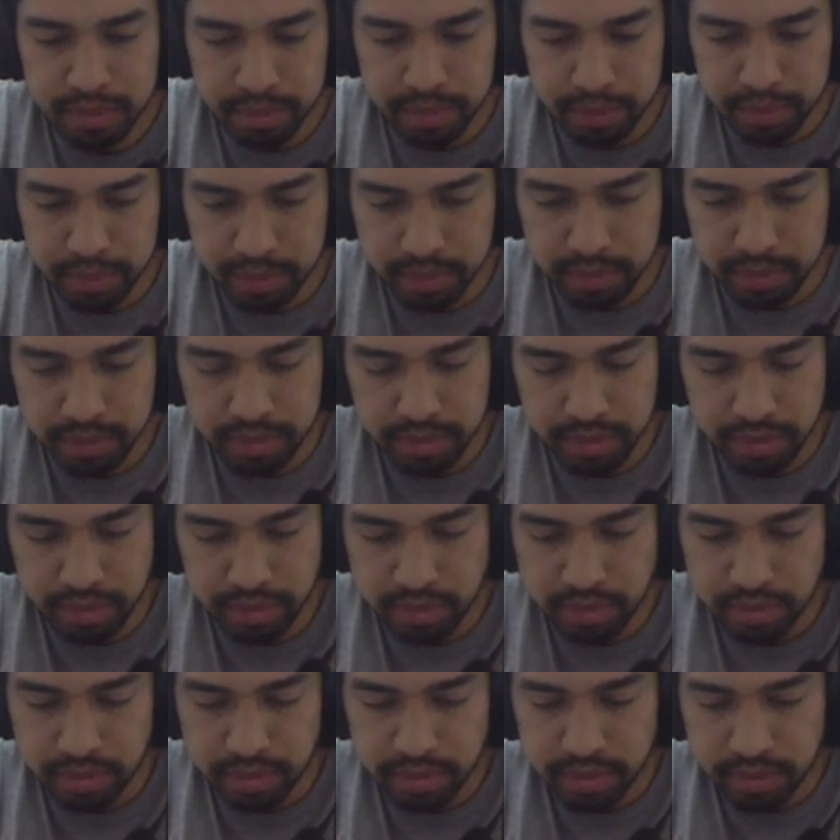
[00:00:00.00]

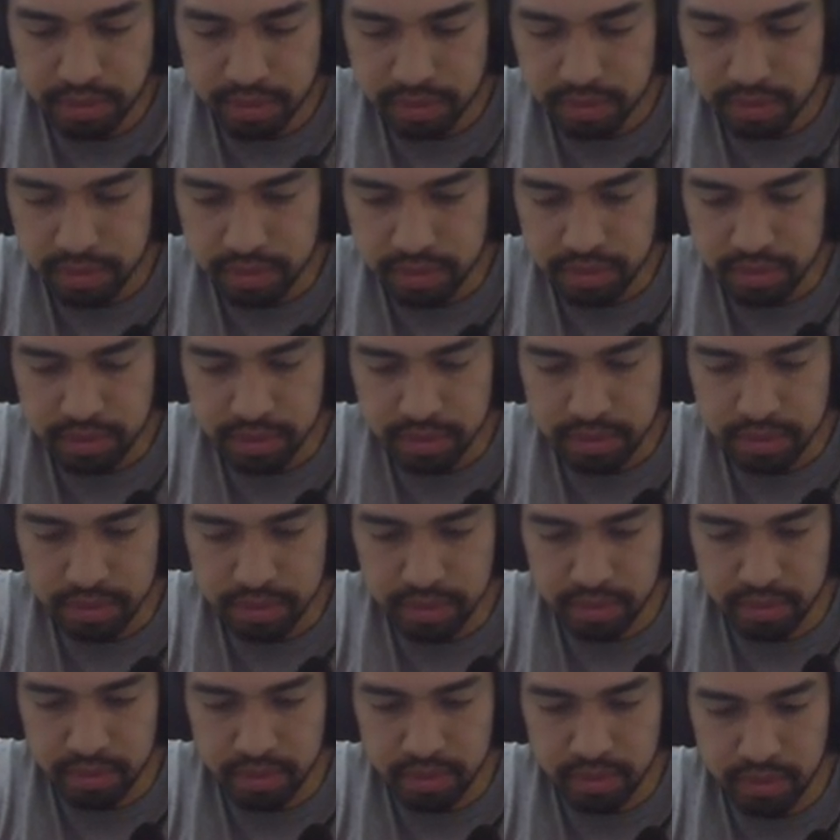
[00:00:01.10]

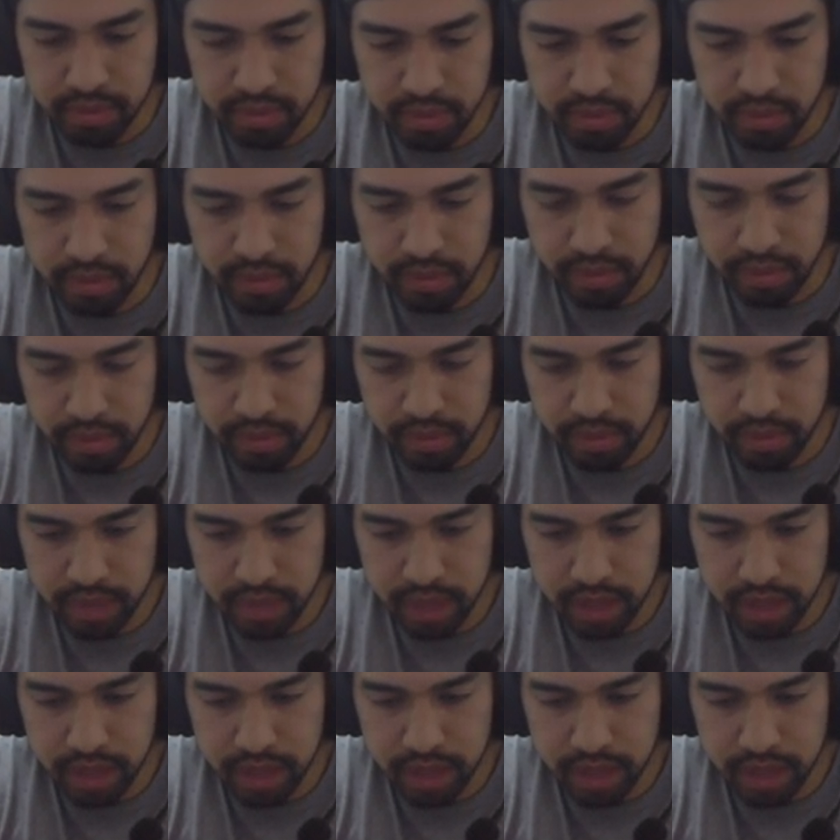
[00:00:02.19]
(no one is talking)